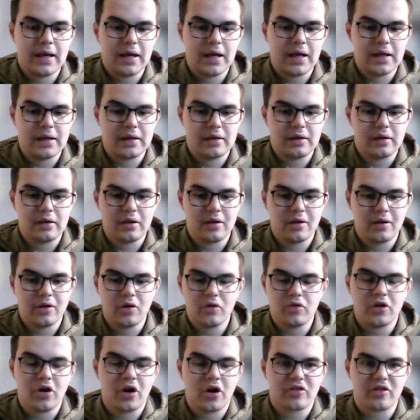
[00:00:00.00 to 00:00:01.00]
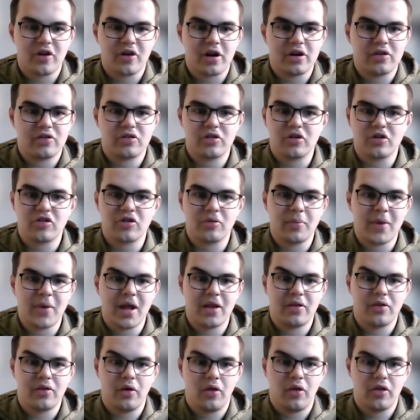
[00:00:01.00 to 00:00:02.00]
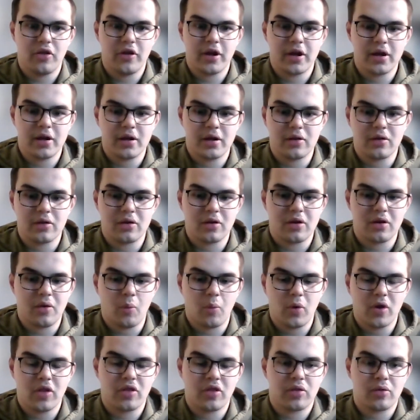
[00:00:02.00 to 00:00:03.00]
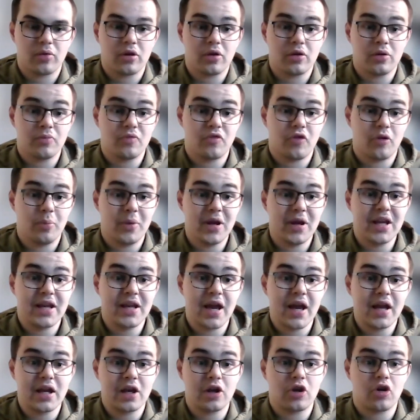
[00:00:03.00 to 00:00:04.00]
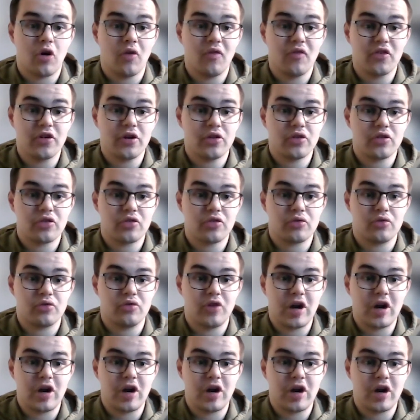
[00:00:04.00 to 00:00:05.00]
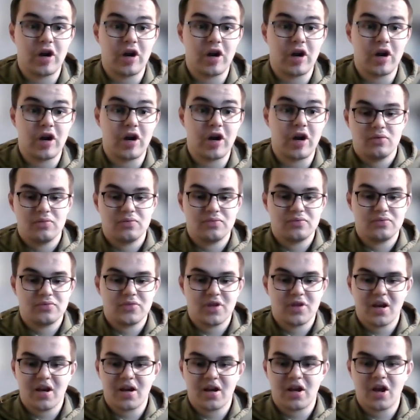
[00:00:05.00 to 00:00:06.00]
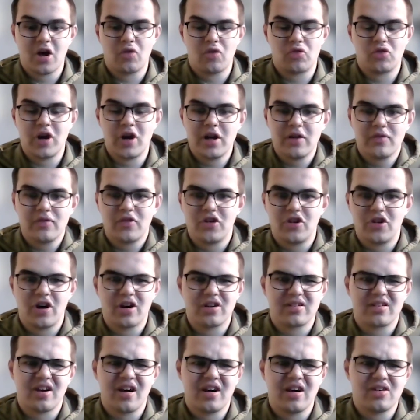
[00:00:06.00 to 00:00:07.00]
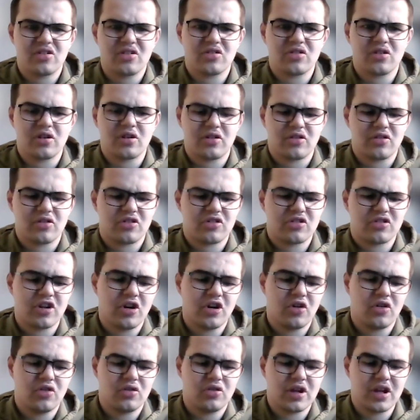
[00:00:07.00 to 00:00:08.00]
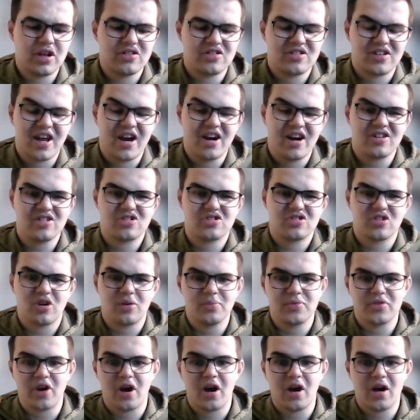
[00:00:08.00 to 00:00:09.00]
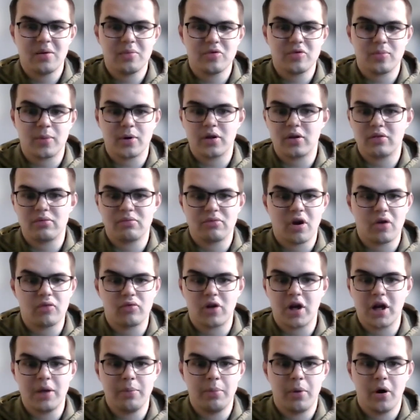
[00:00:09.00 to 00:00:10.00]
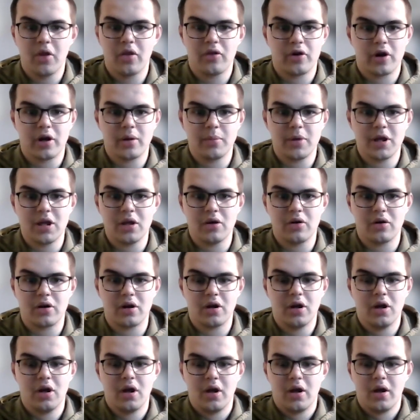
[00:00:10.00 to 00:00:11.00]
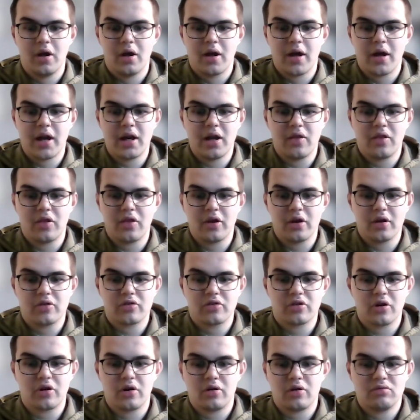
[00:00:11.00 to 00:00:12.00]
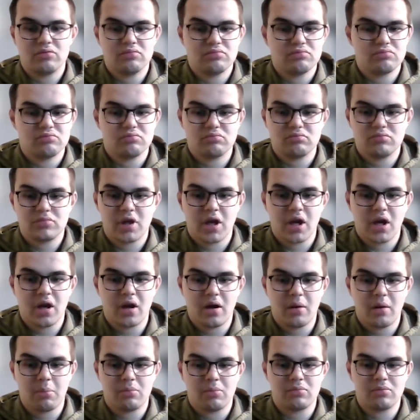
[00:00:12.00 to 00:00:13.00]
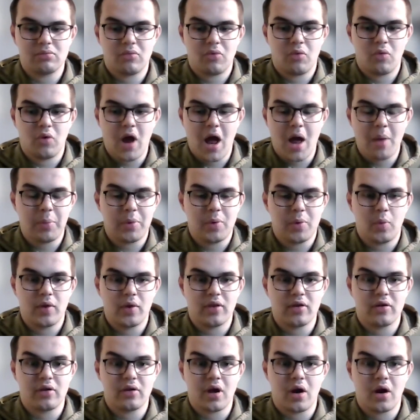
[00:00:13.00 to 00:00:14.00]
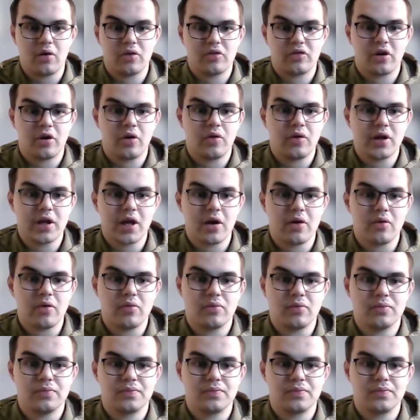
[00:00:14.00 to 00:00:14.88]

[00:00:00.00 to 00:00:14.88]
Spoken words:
And, you know, Dartite is such a mental thing. And with, for me, gaining confidence really, yeah, got rid of the Dartitis. It still is there sometimes, but not really bothering me or anything. Mm-hmm. So, yeah, I'm happy with it, how it's going now.